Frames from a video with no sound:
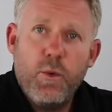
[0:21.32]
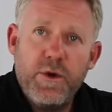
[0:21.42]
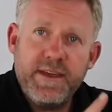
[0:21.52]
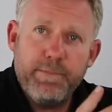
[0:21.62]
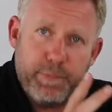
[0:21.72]

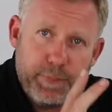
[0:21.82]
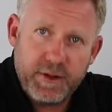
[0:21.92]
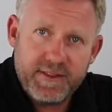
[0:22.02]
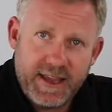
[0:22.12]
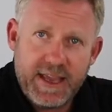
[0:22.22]
with a
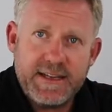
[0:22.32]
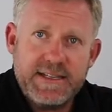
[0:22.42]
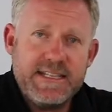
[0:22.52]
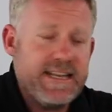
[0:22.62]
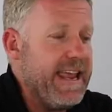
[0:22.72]

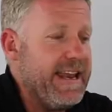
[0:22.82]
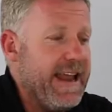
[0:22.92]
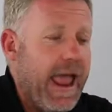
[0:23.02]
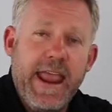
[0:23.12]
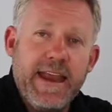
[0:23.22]
built-in
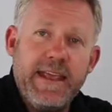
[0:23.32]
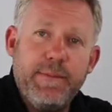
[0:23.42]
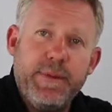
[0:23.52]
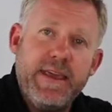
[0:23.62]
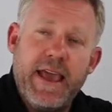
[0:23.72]

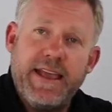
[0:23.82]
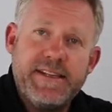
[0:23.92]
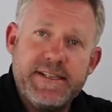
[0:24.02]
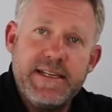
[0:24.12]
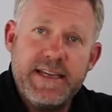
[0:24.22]
1080p
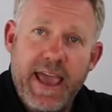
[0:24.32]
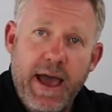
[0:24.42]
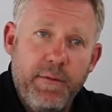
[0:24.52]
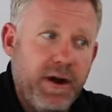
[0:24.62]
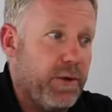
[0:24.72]
HD
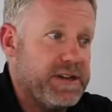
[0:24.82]
camera,